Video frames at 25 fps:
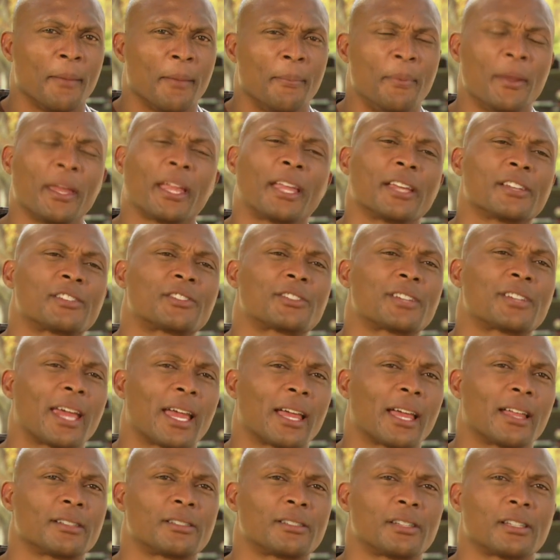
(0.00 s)
biggest
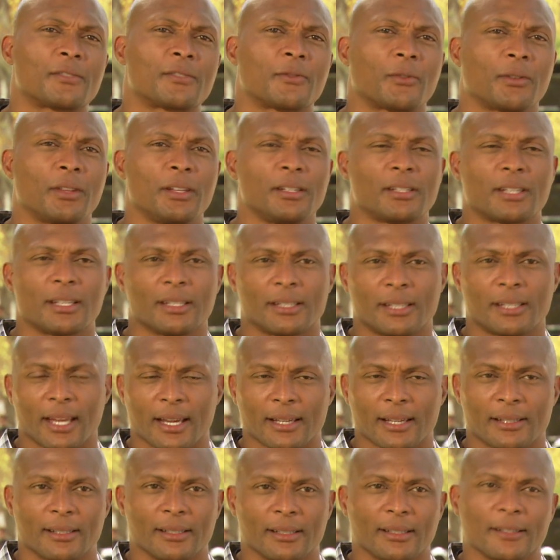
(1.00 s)
challenges for these
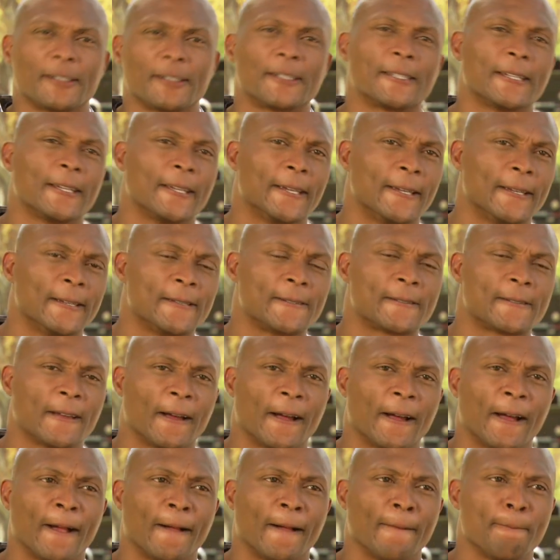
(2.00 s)
contestants is
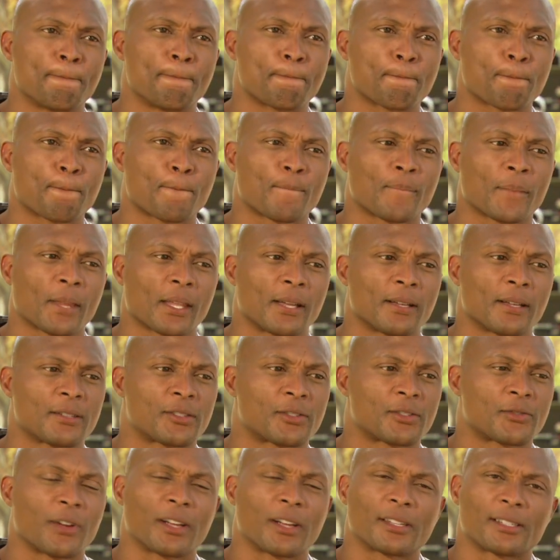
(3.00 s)
um,
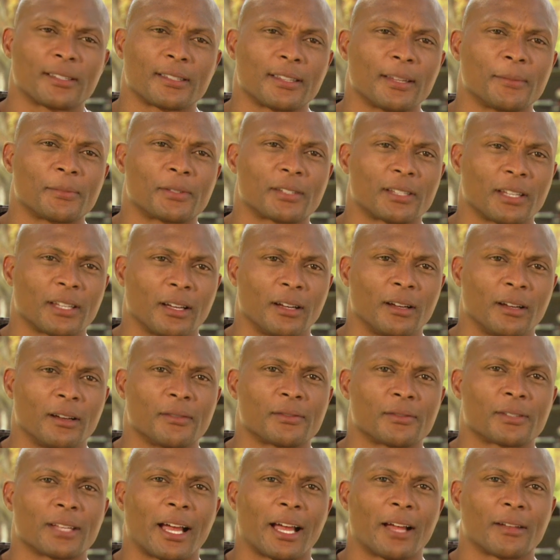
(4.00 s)
stretching
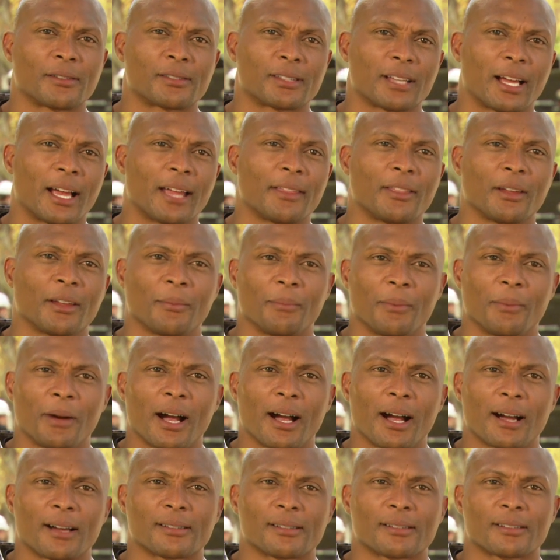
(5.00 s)
themselves outside their
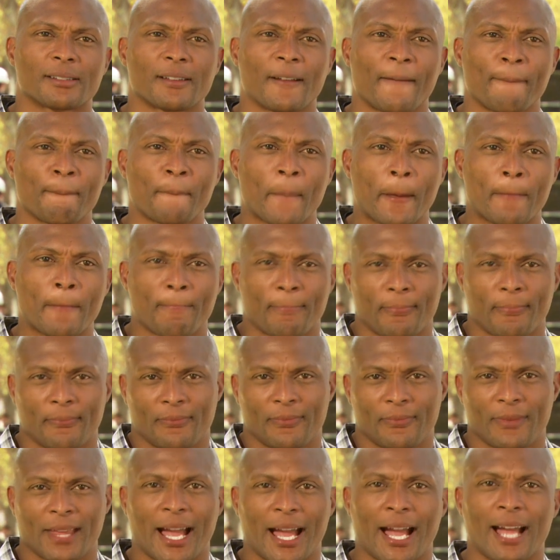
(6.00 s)
box,
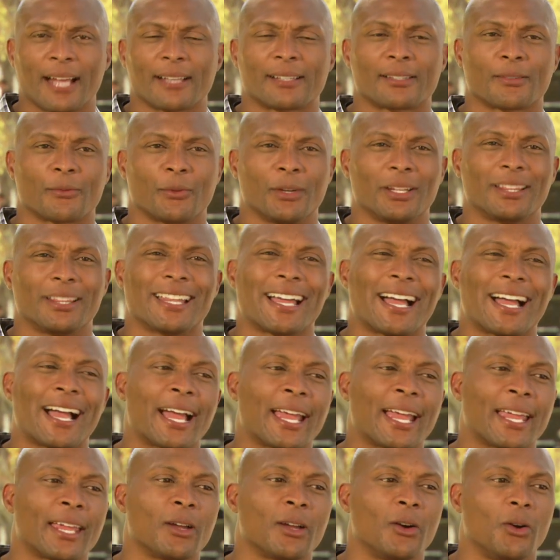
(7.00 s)
not
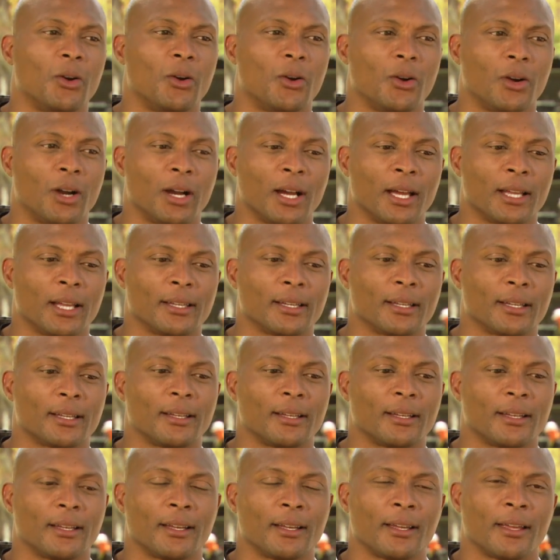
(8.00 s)
relying on
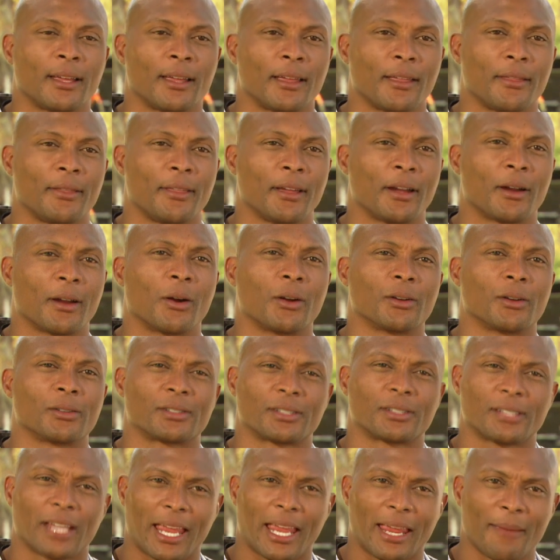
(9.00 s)
their
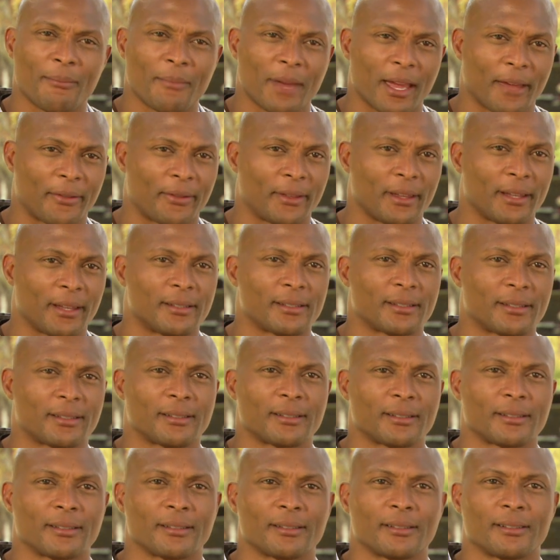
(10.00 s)
same methods